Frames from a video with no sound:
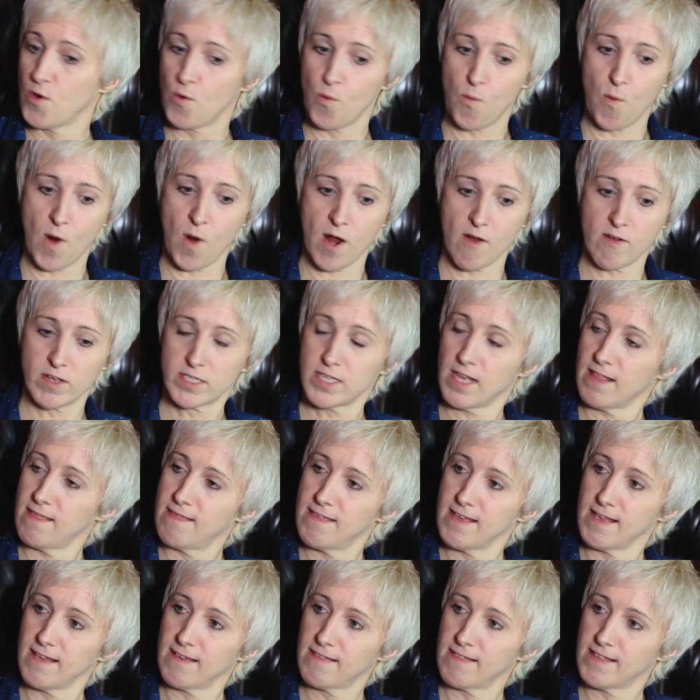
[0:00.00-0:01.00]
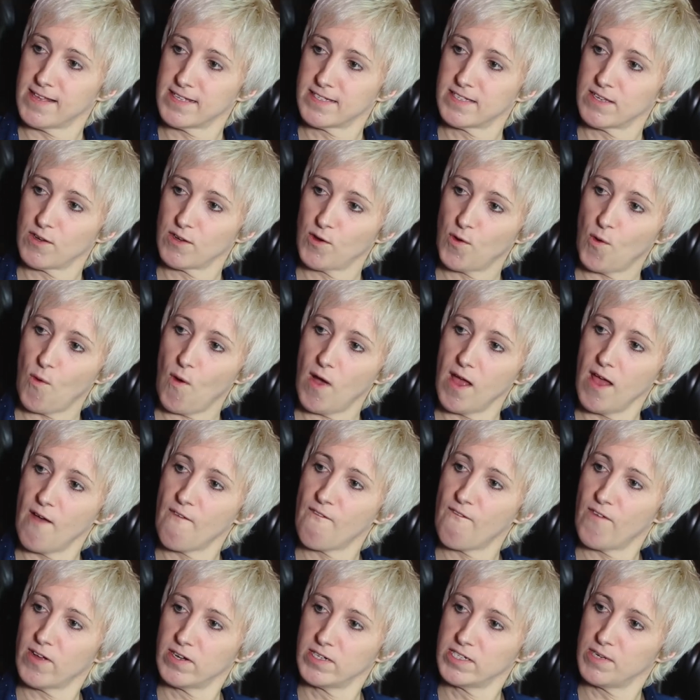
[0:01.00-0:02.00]
Whereas I think there's quite a
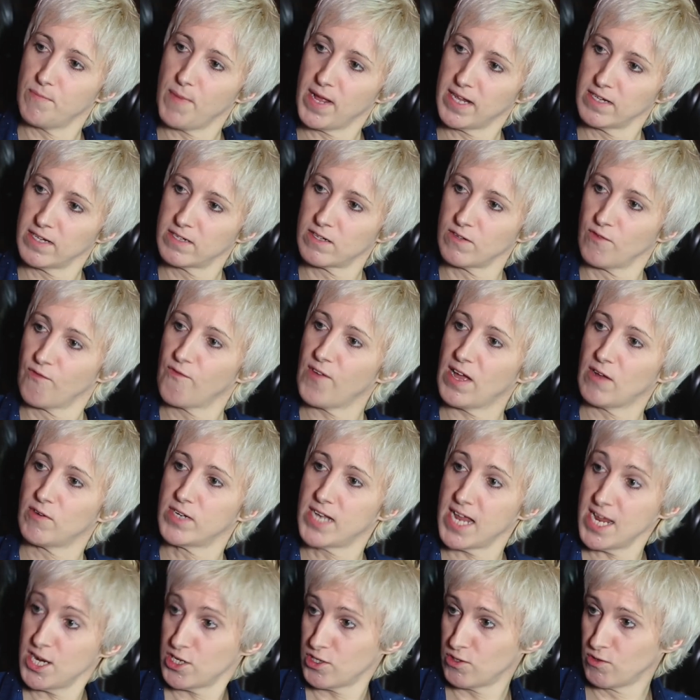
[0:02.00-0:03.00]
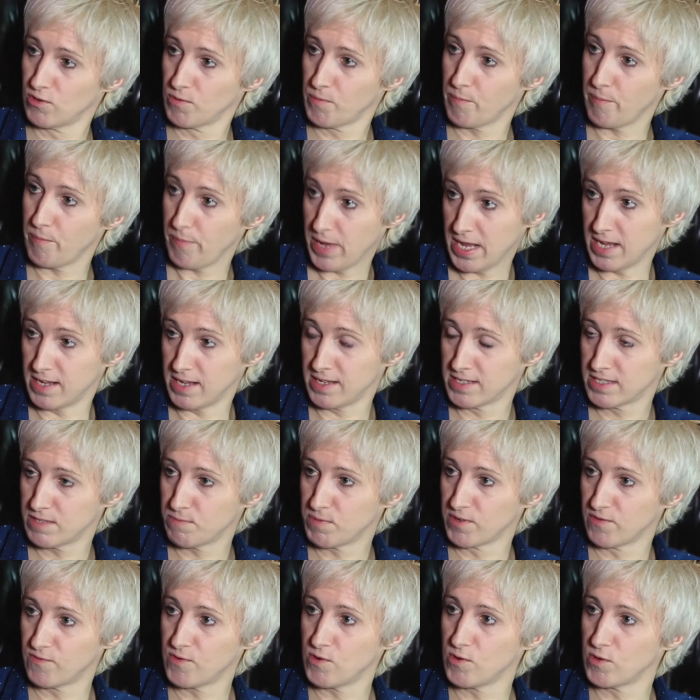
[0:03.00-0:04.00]
fundamental foundational piece
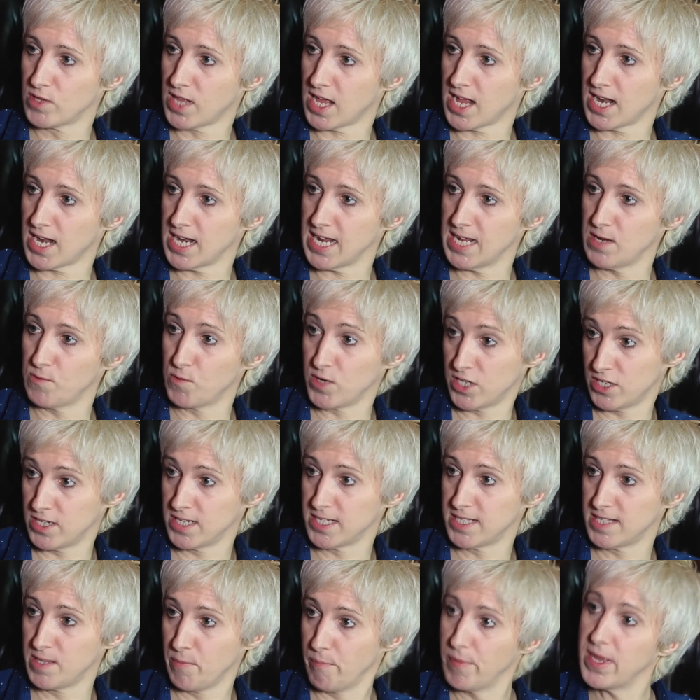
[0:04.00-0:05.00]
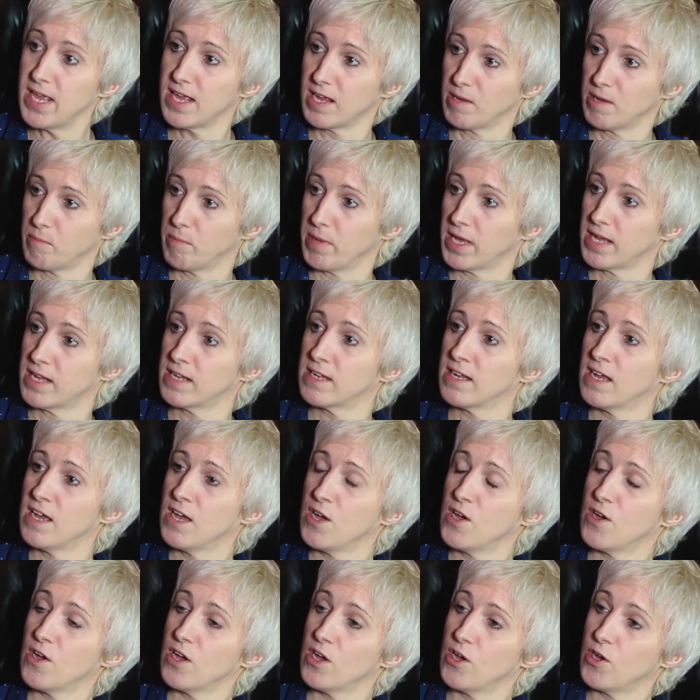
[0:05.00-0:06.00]
before that, which is the being bit.
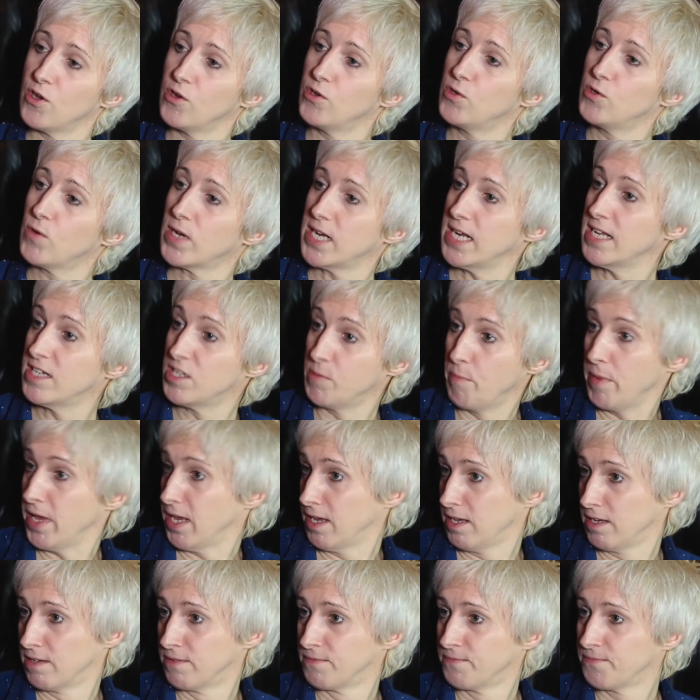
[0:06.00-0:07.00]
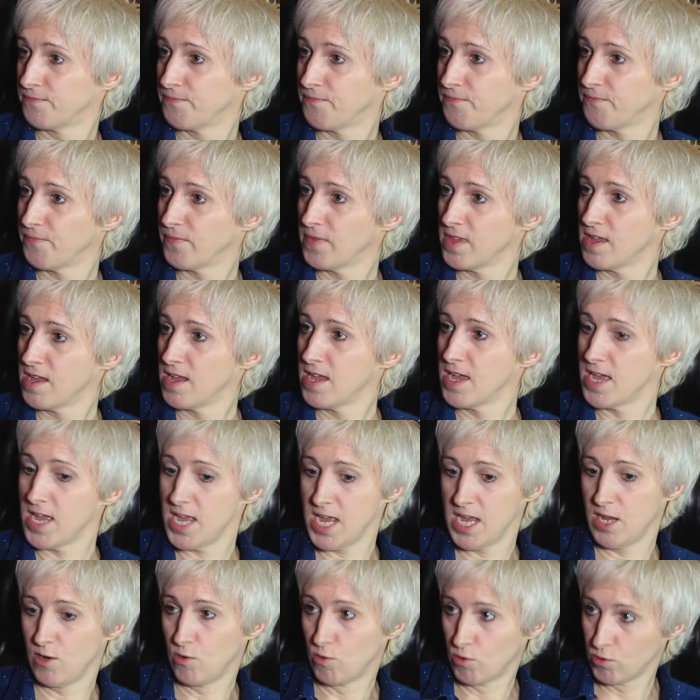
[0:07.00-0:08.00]
Who do I need to be
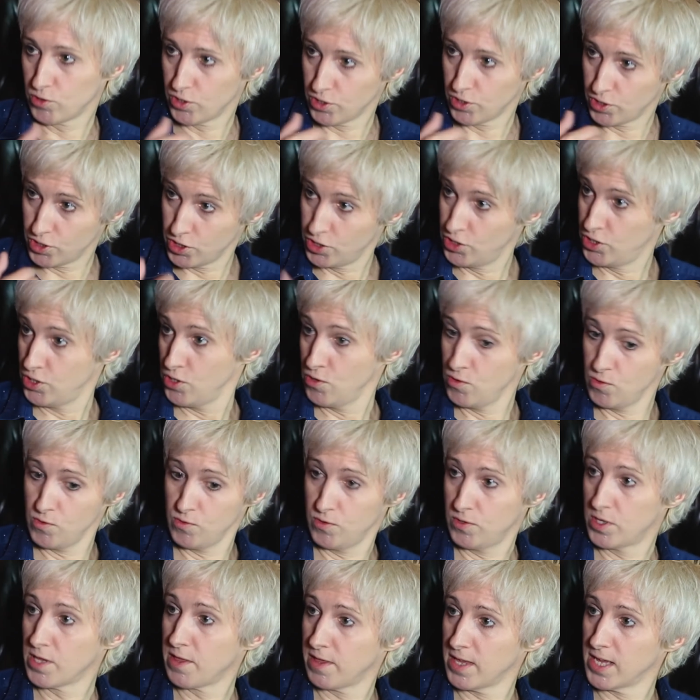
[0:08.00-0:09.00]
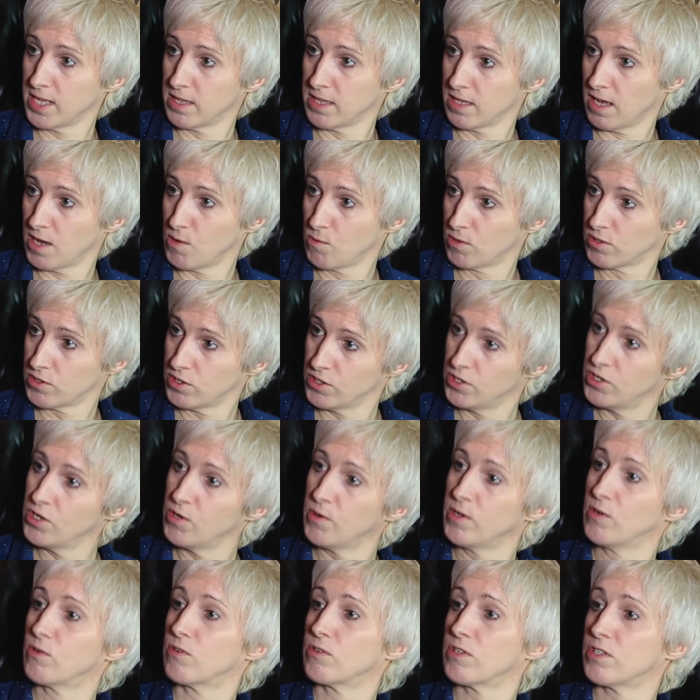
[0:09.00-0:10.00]
in order to do the thing that I want to
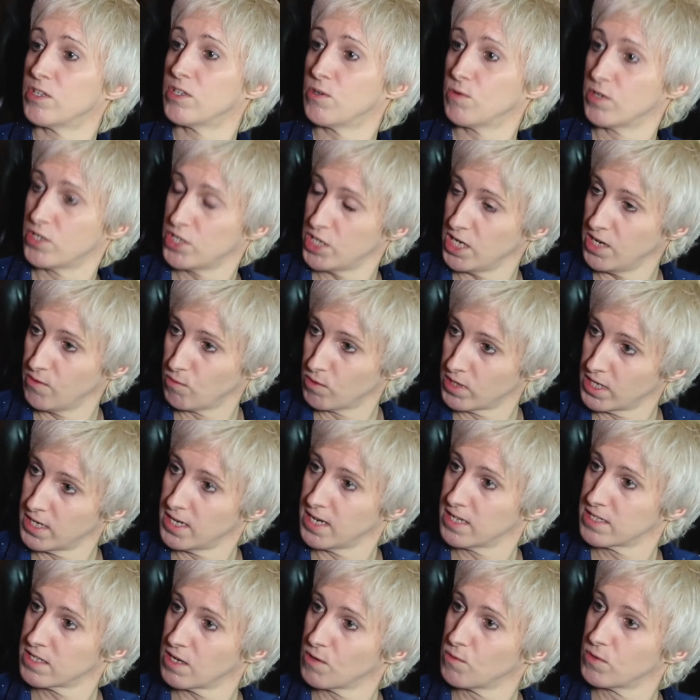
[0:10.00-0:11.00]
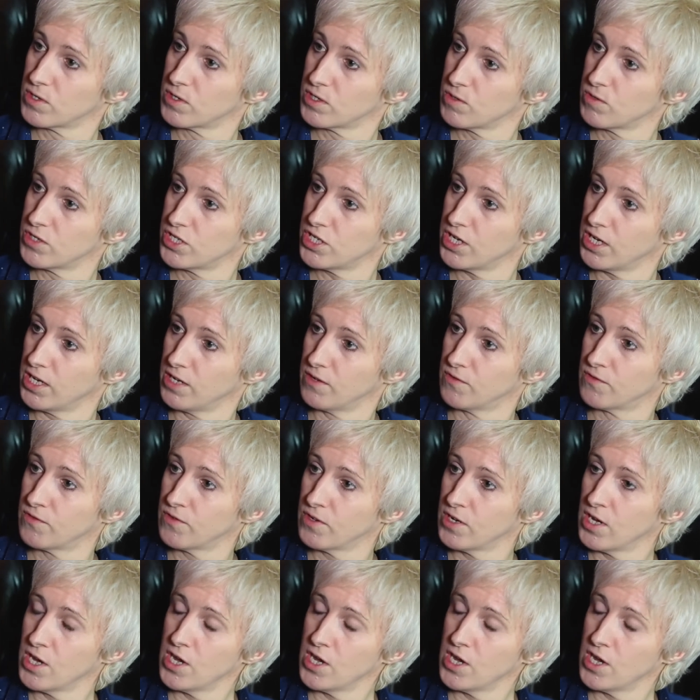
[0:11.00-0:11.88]
do, in order to achieve what it is I want to achieve.